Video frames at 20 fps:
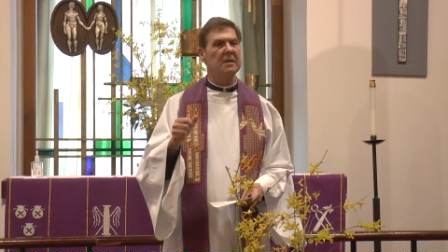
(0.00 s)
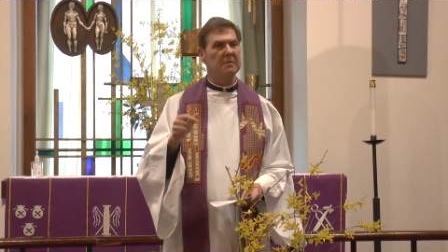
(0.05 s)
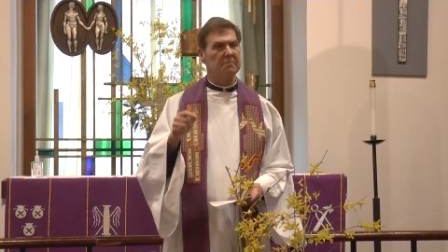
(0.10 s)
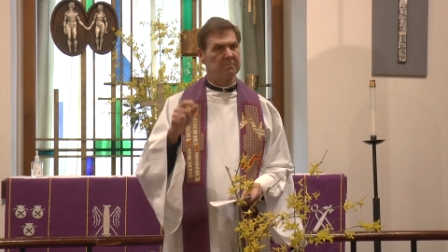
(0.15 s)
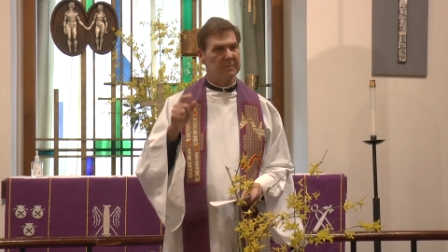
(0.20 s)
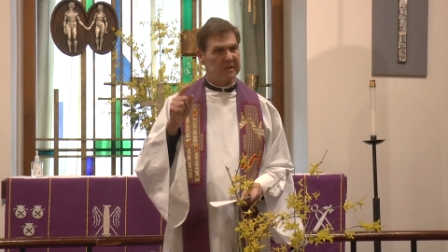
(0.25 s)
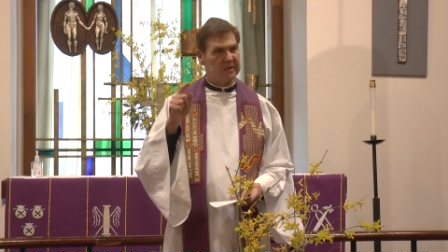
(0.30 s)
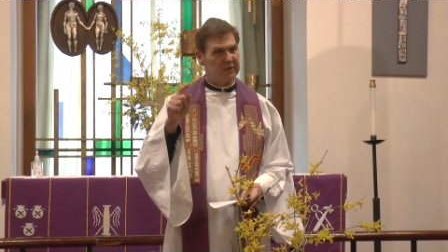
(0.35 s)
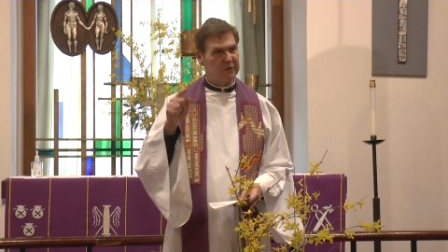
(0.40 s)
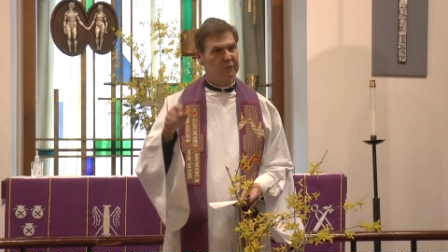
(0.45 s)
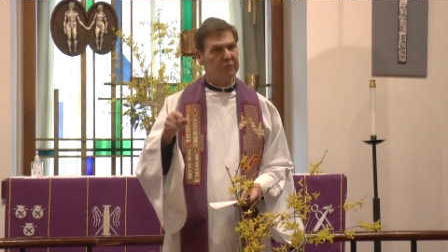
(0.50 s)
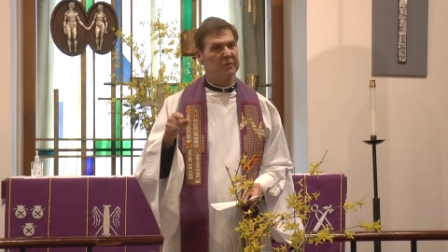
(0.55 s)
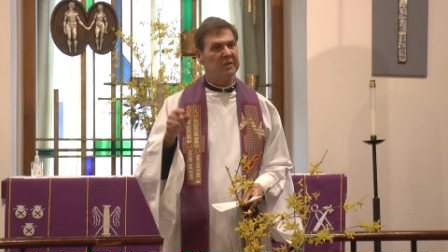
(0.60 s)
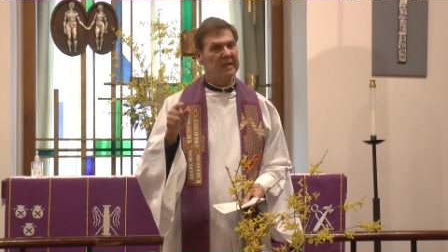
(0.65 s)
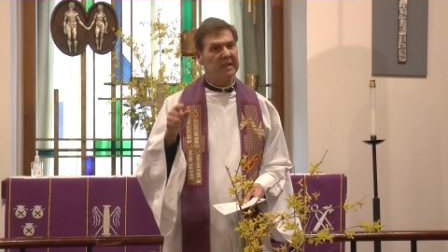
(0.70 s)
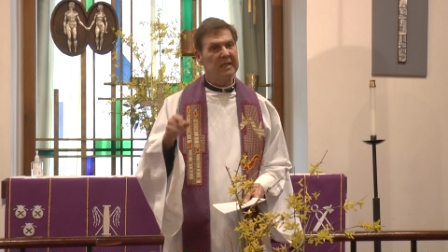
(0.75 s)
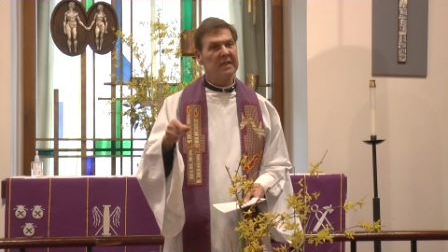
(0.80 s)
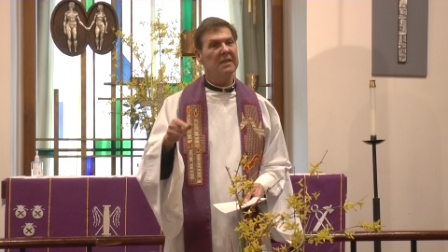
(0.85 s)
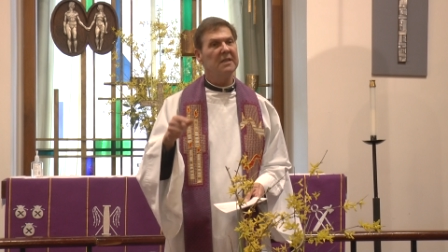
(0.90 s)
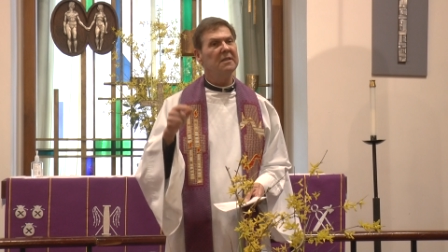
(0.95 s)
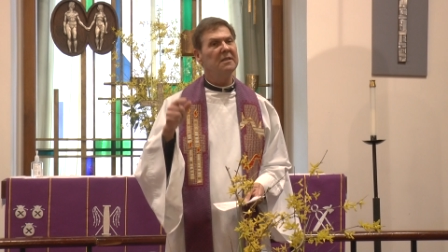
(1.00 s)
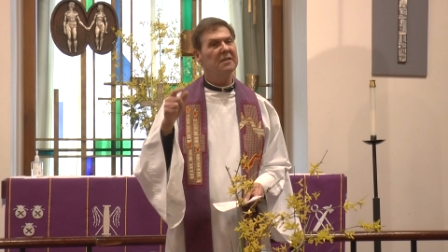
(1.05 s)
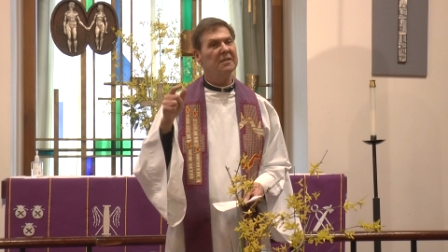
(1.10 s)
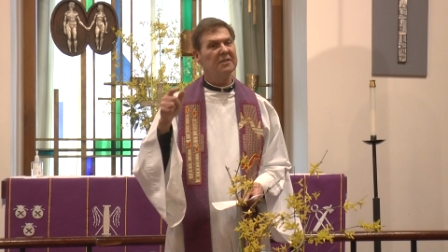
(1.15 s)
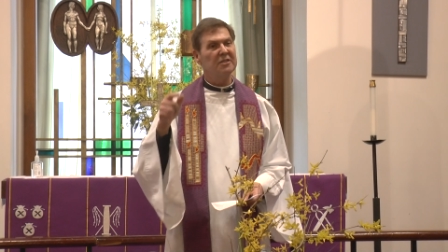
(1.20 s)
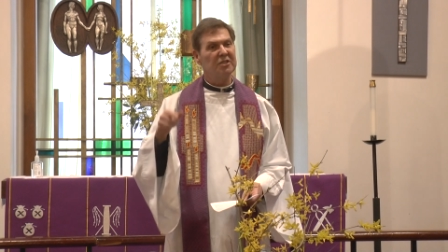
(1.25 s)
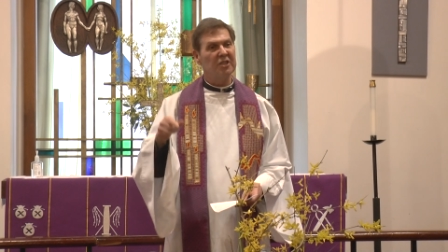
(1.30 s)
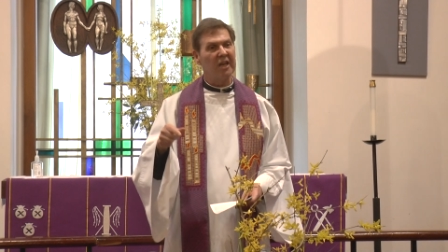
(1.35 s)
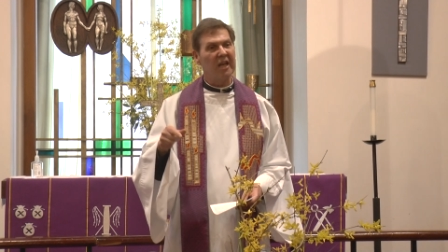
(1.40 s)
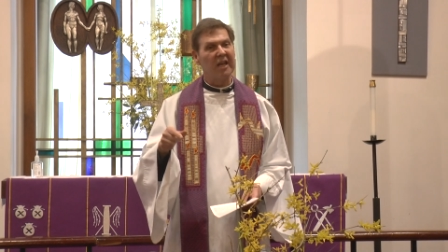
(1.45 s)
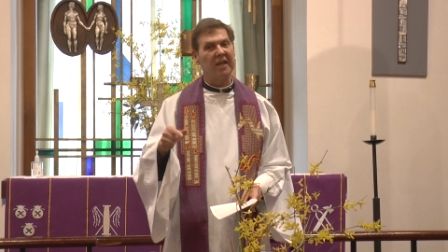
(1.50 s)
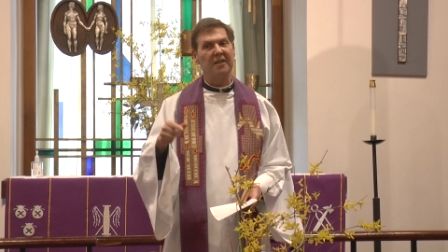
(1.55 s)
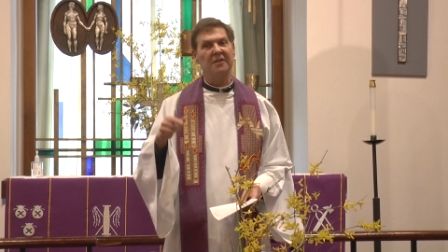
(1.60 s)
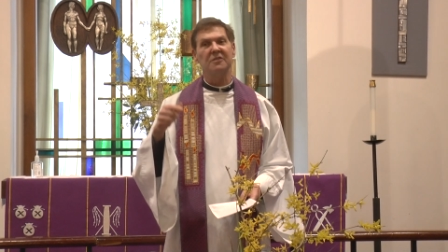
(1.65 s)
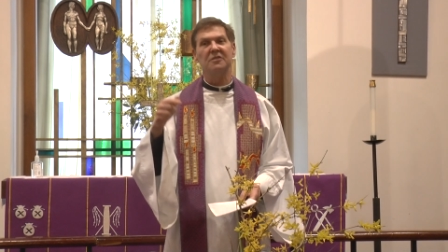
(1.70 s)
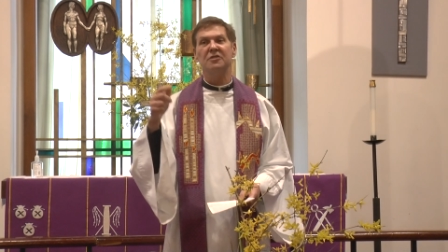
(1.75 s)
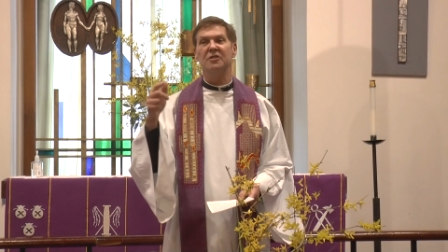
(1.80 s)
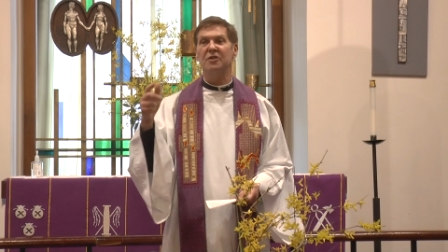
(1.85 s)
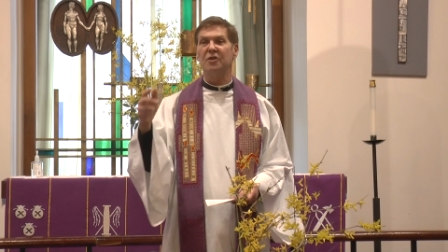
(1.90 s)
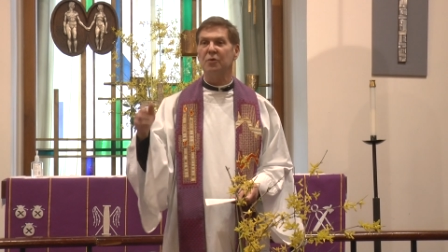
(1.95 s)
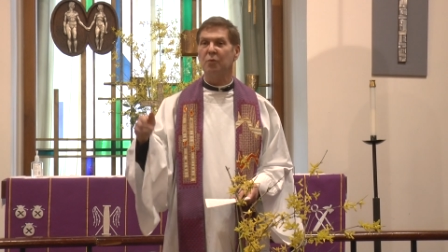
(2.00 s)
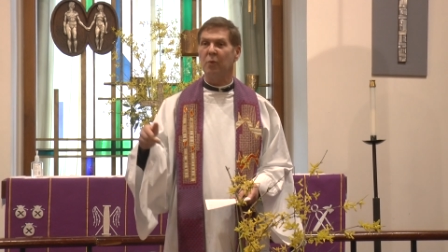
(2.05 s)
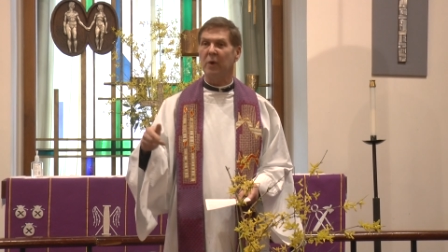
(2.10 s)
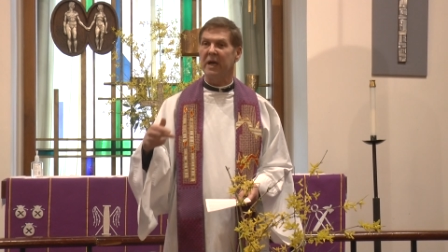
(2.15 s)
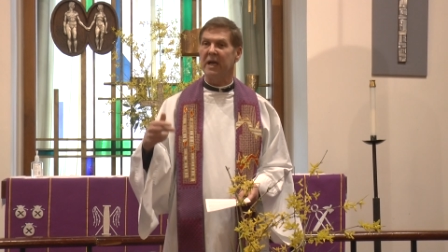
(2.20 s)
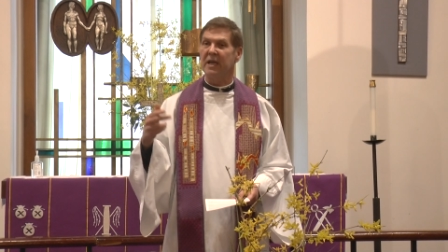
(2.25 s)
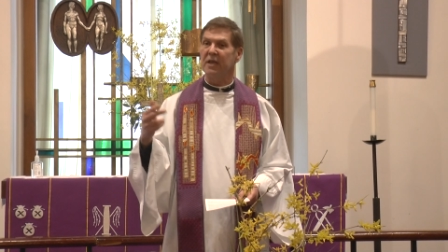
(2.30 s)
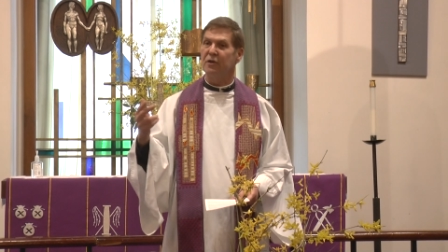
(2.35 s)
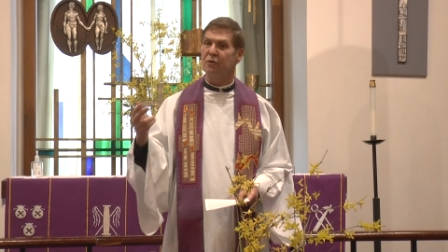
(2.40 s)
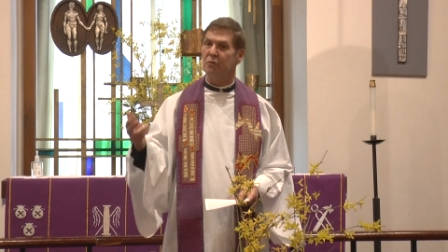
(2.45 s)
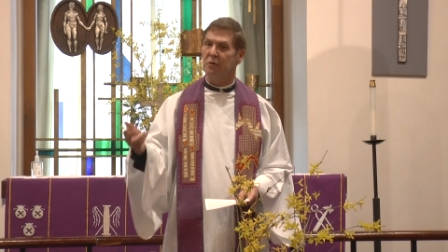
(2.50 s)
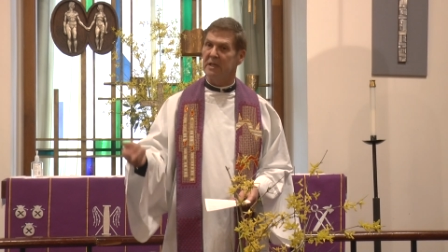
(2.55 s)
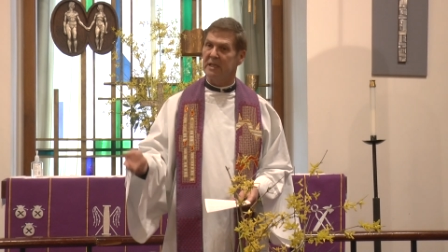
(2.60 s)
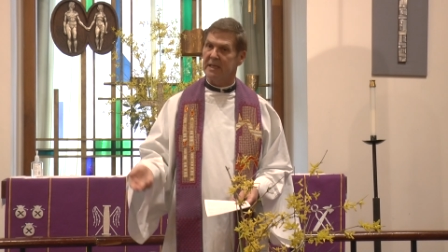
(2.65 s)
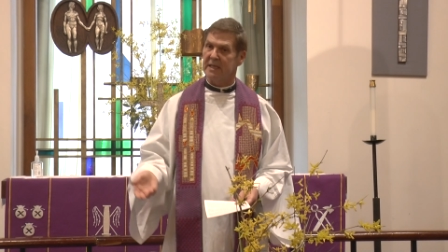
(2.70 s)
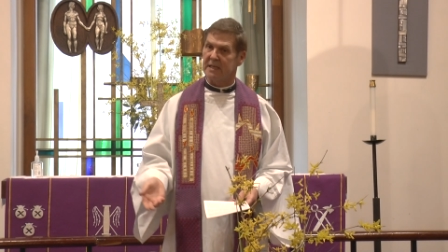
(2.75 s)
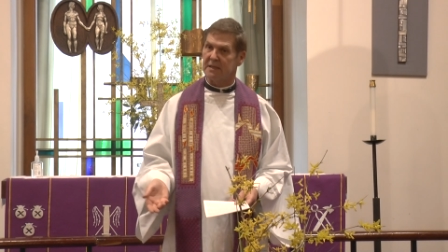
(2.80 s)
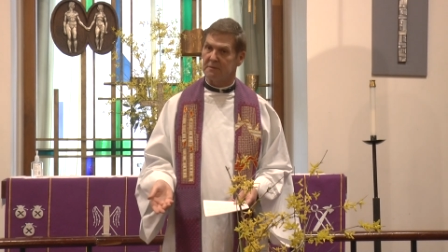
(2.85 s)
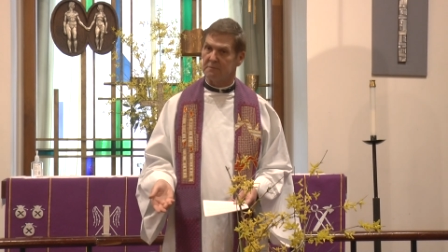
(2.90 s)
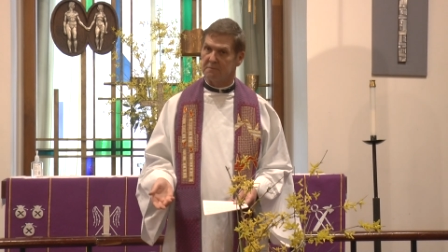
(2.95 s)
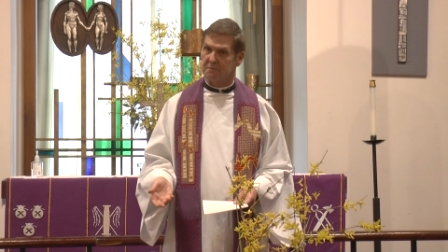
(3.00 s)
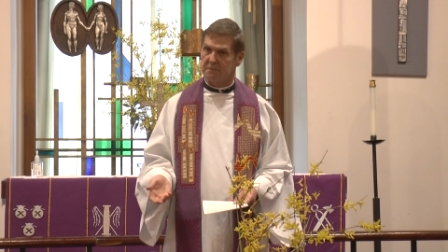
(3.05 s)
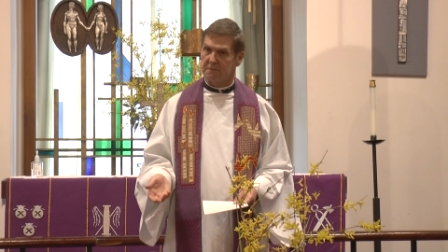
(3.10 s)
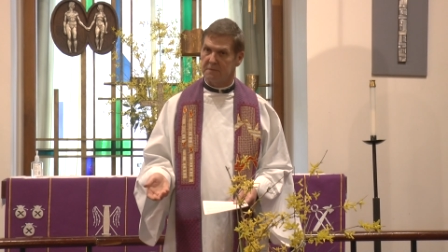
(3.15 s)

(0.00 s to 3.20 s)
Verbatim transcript: but you need to change the way you live.